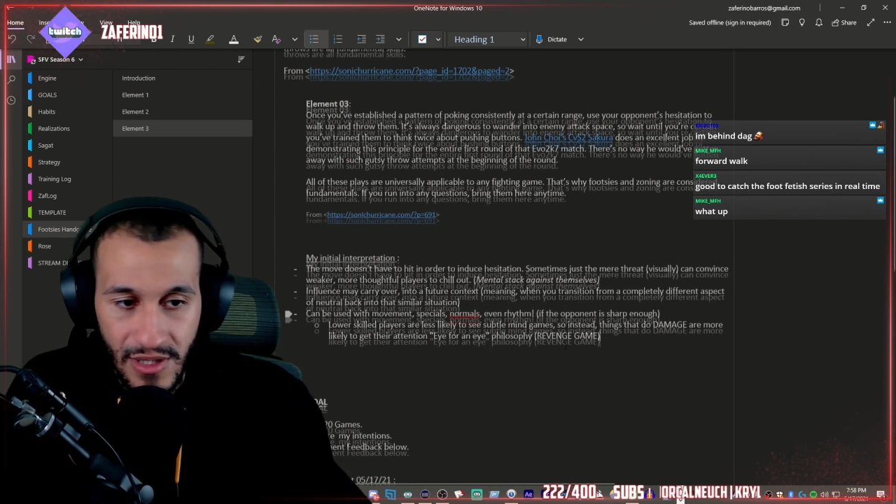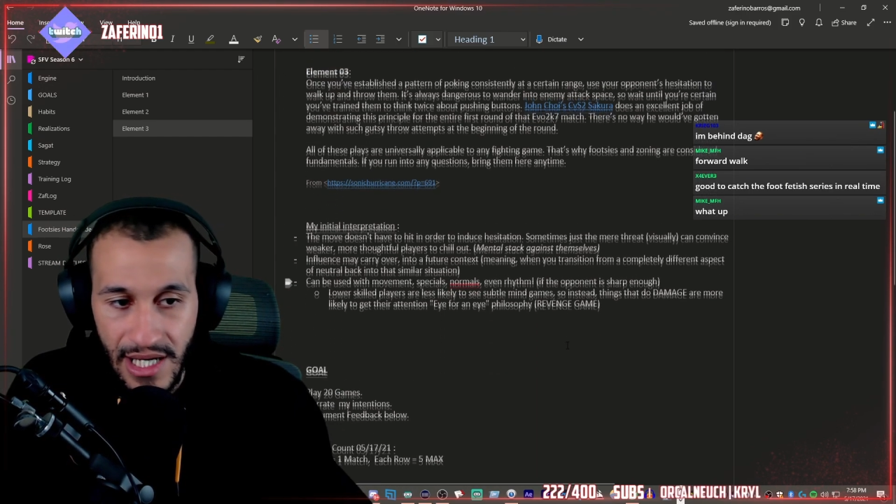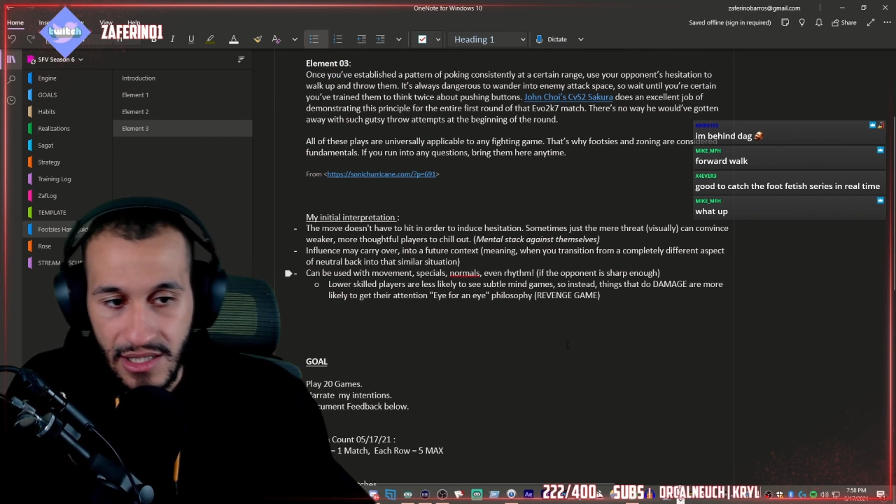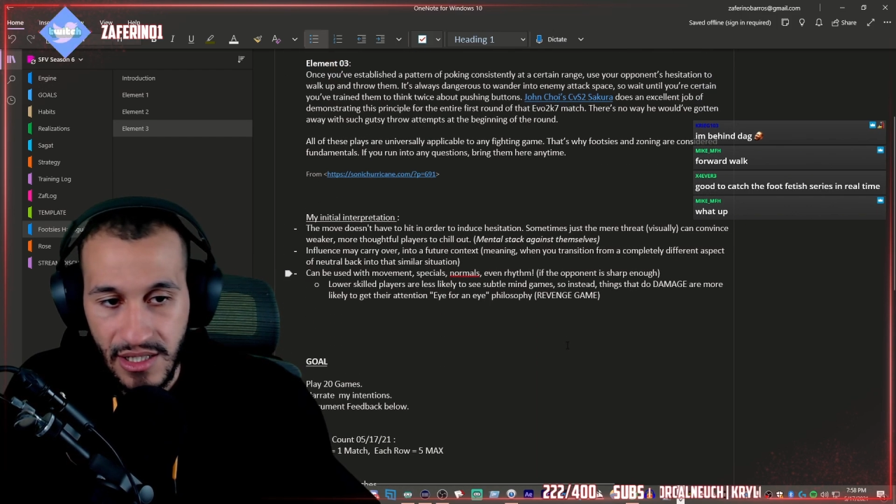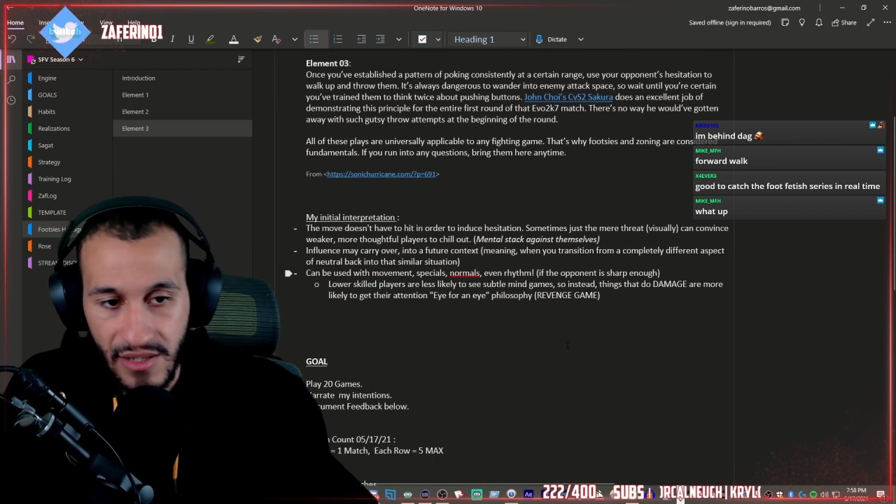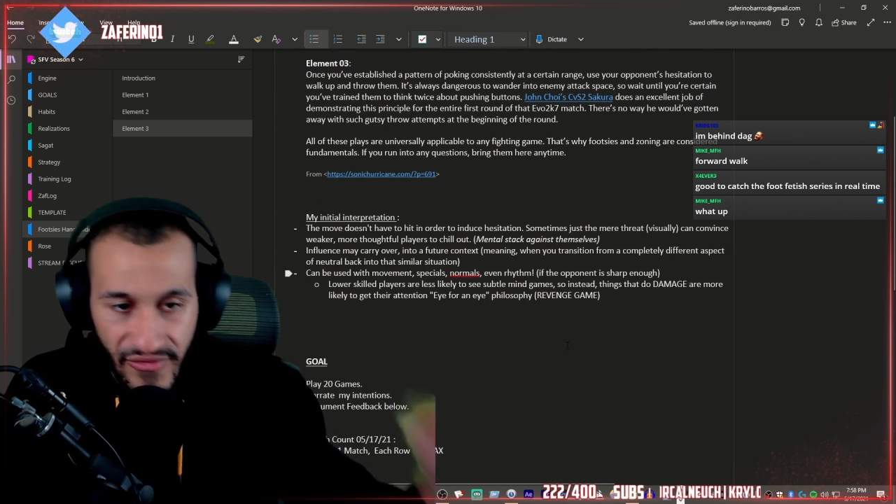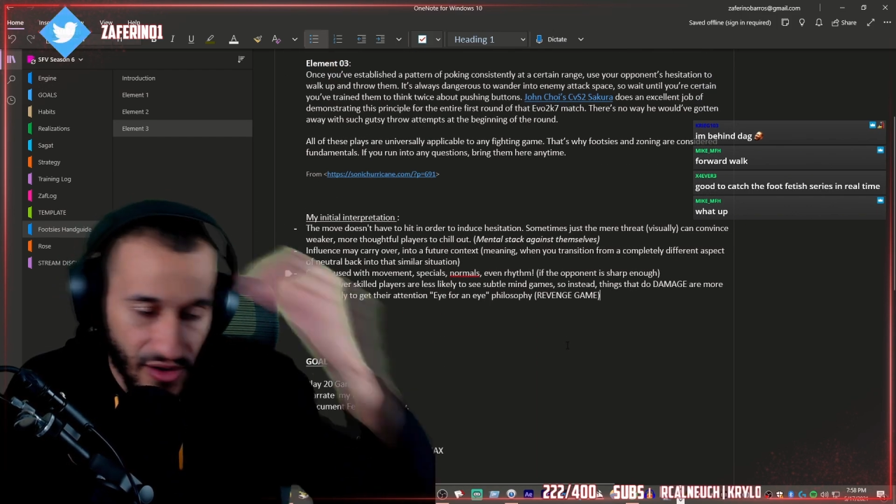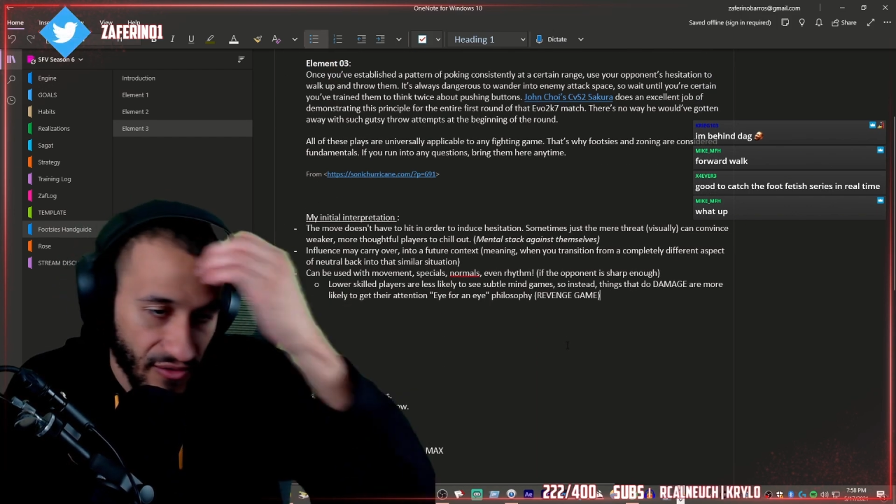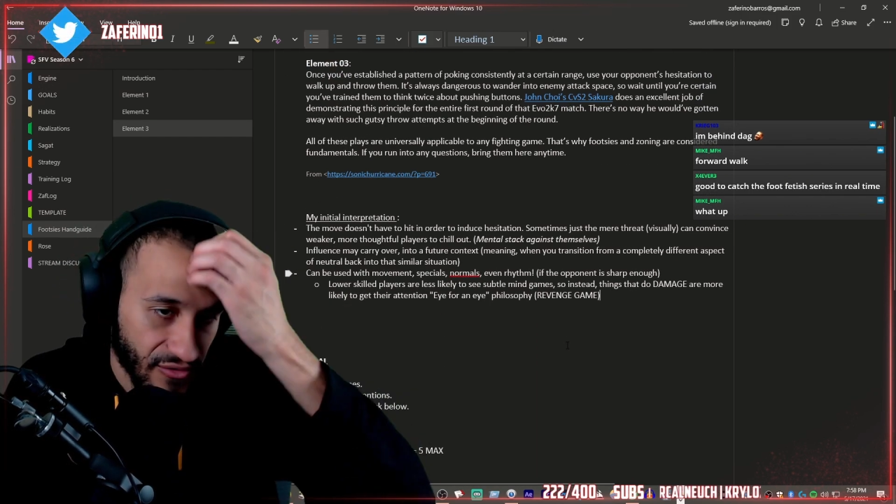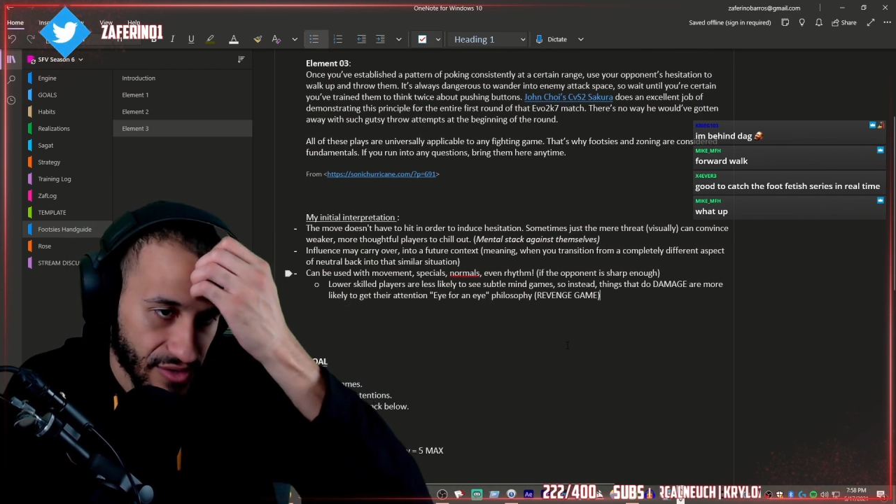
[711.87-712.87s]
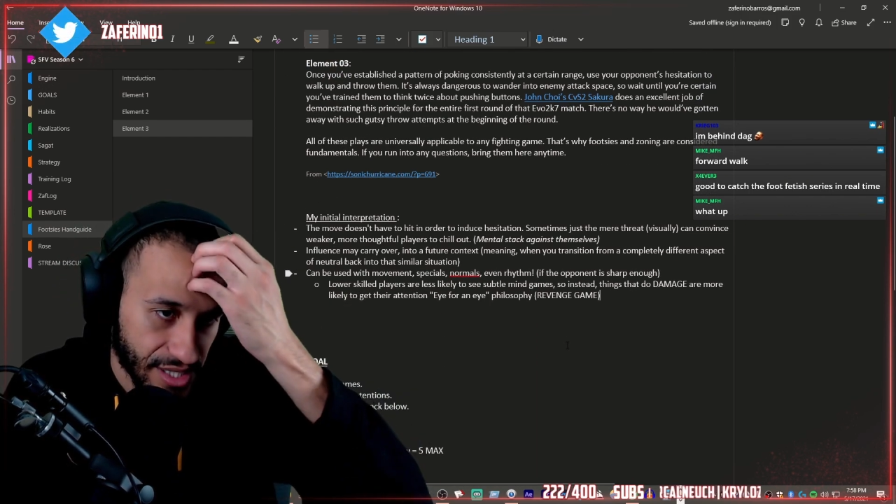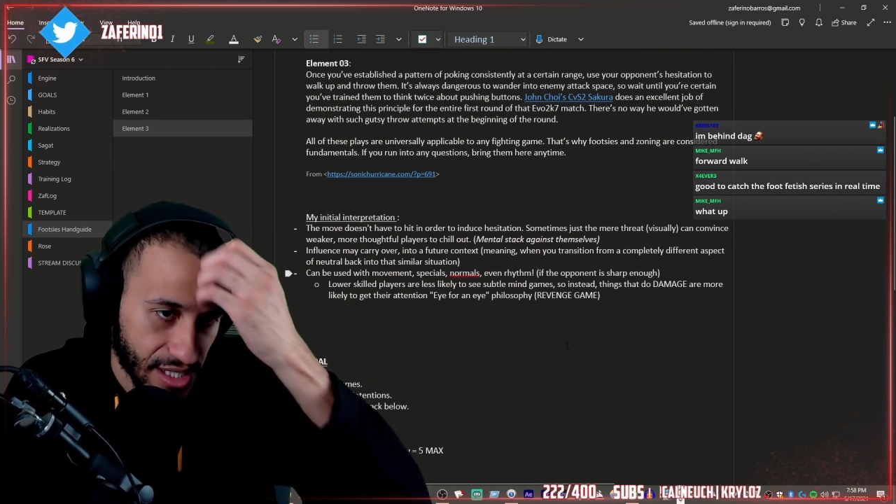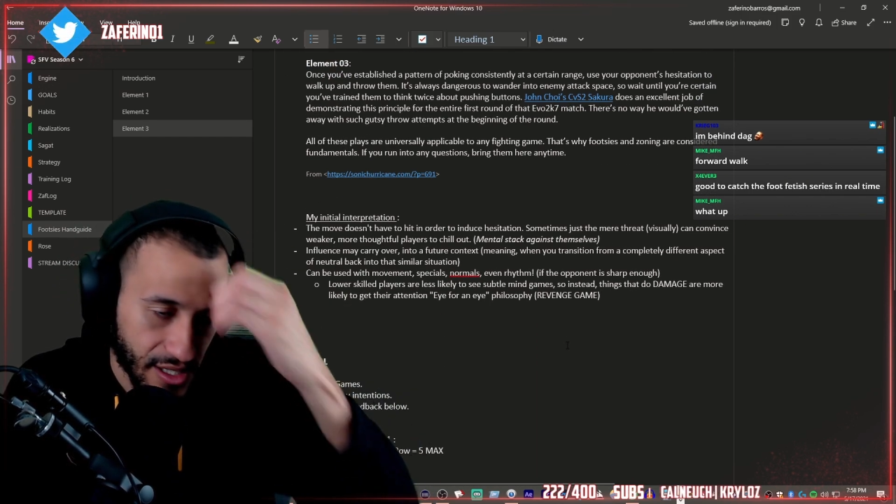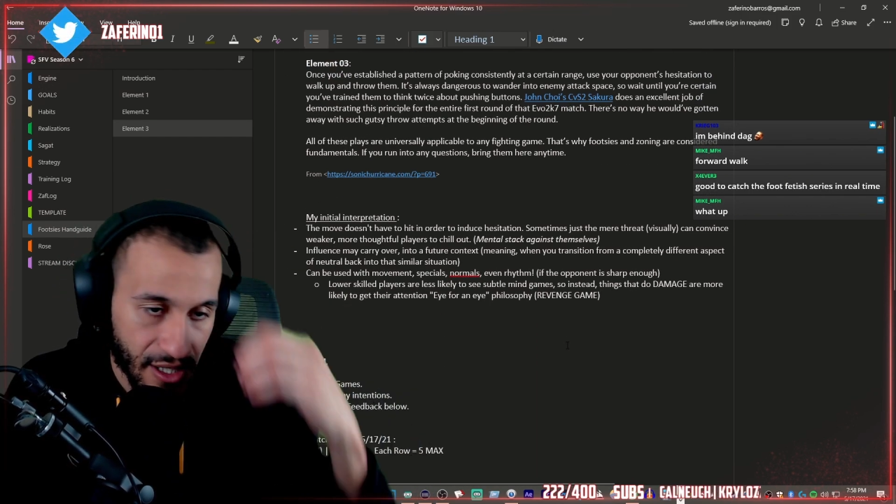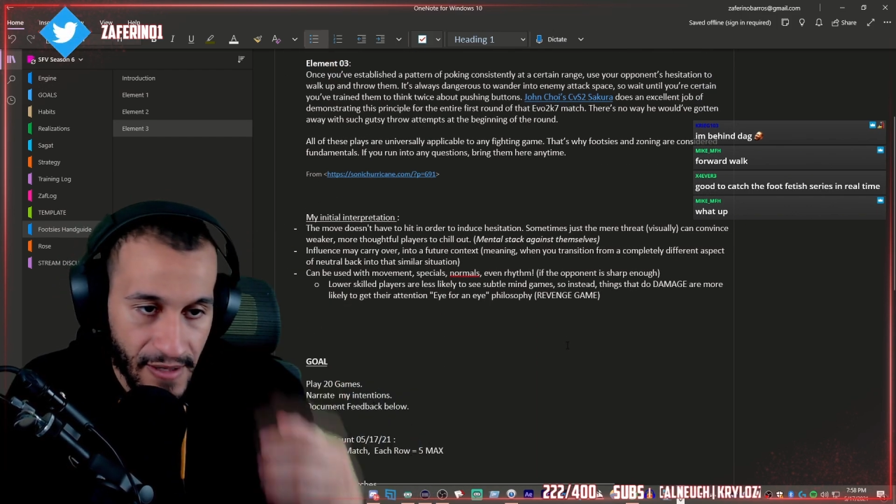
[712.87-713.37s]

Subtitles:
likely to fall for the